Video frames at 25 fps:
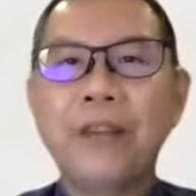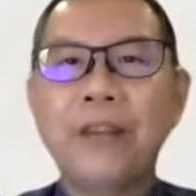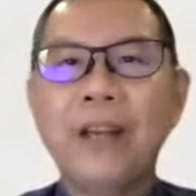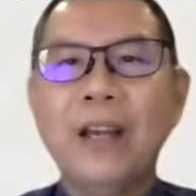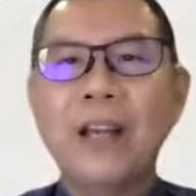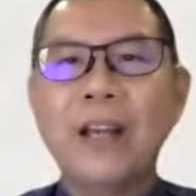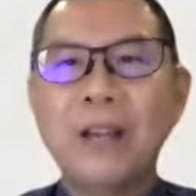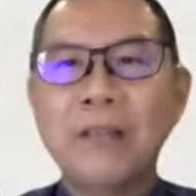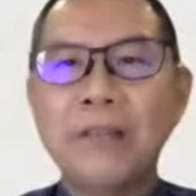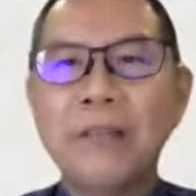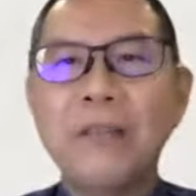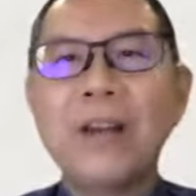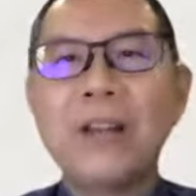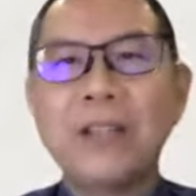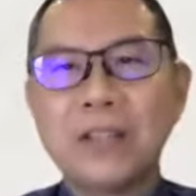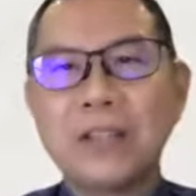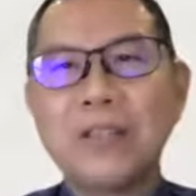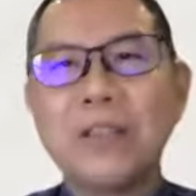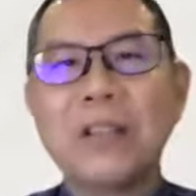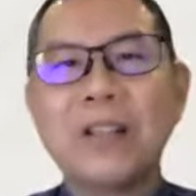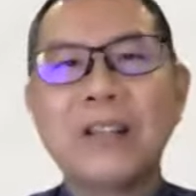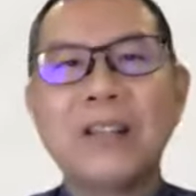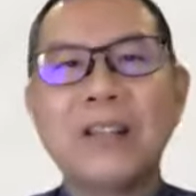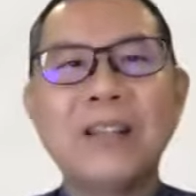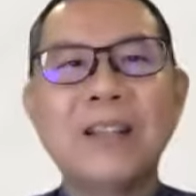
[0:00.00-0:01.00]

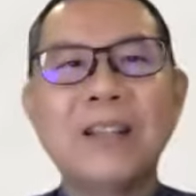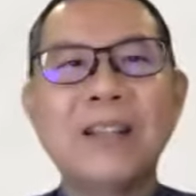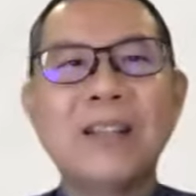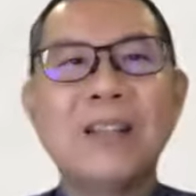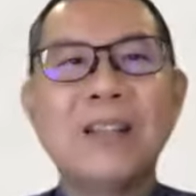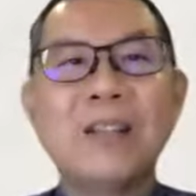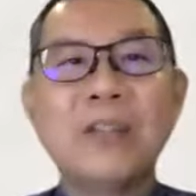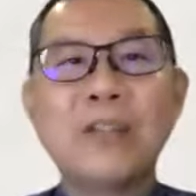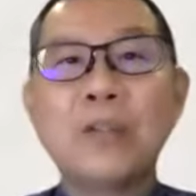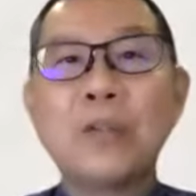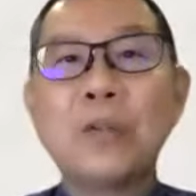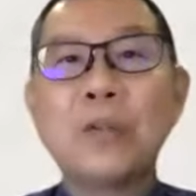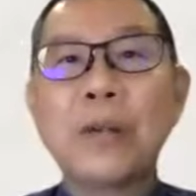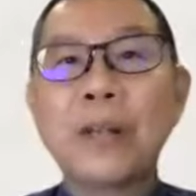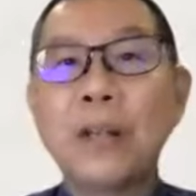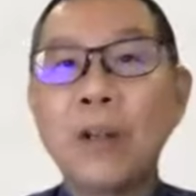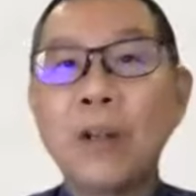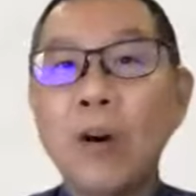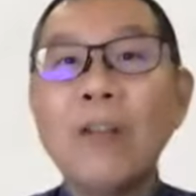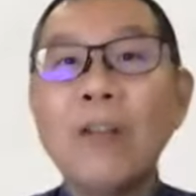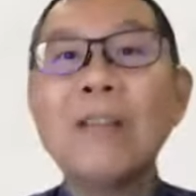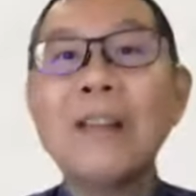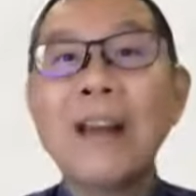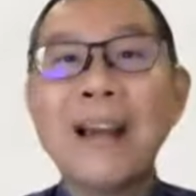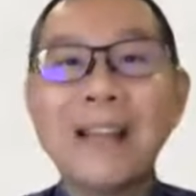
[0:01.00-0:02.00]
anniversary through an
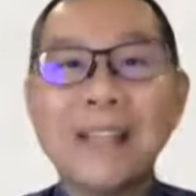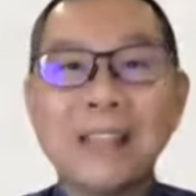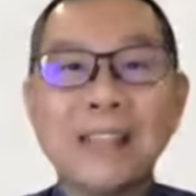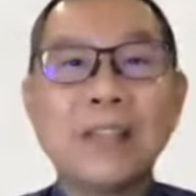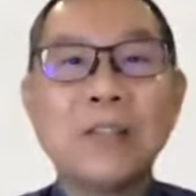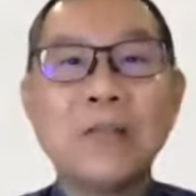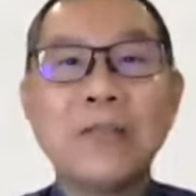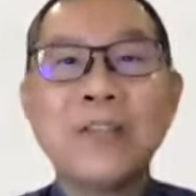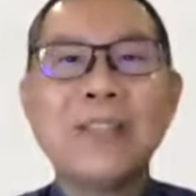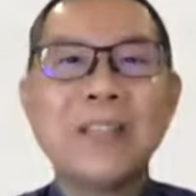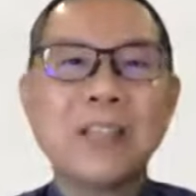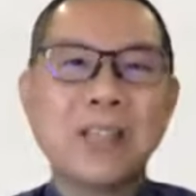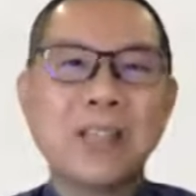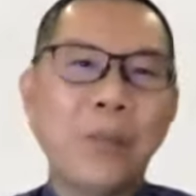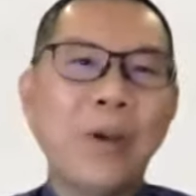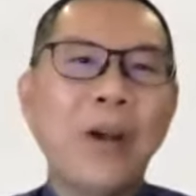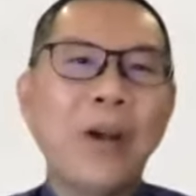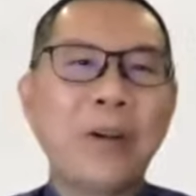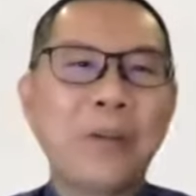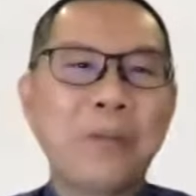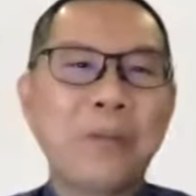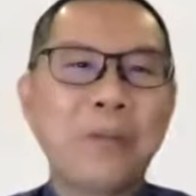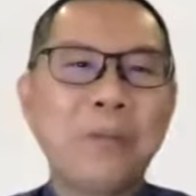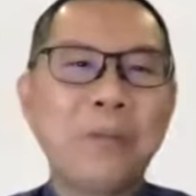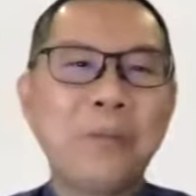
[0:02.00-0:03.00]
online service as
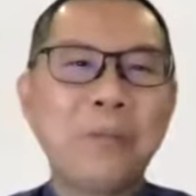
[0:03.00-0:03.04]
well.